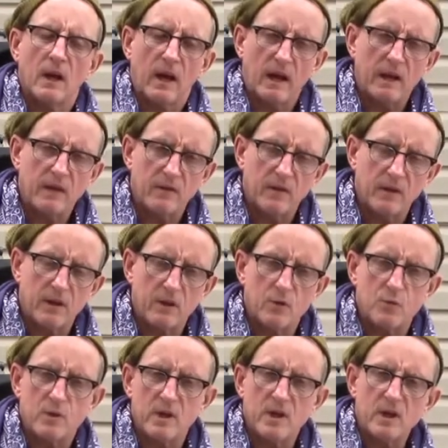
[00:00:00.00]
anything
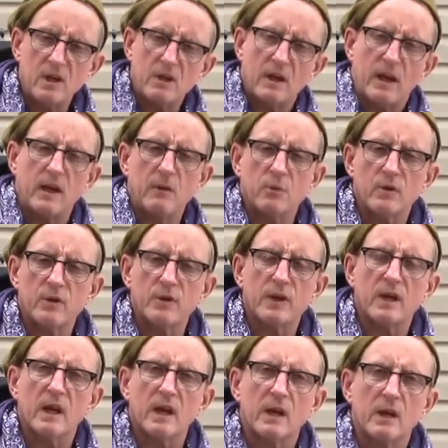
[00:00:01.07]
you need, anywhere
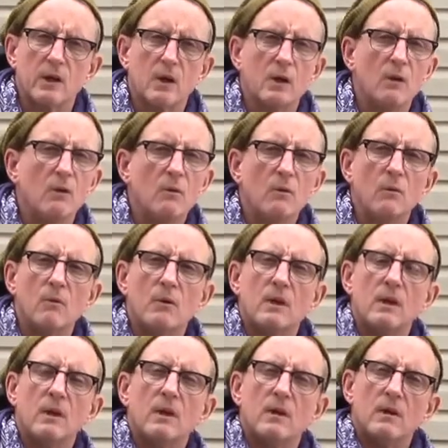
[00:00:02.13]
you got to go,
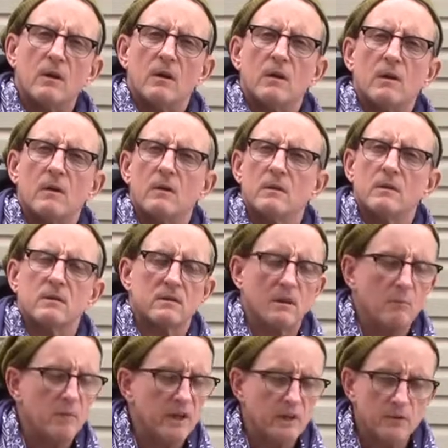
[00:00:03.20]

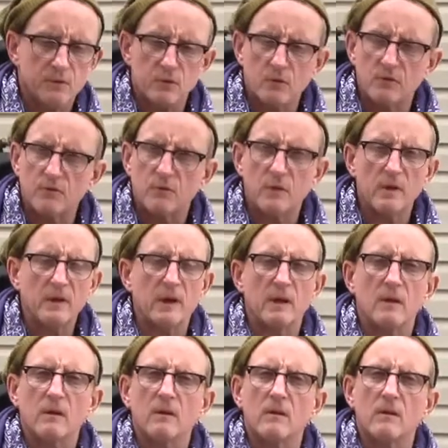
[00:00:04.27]
somebody will do it for you.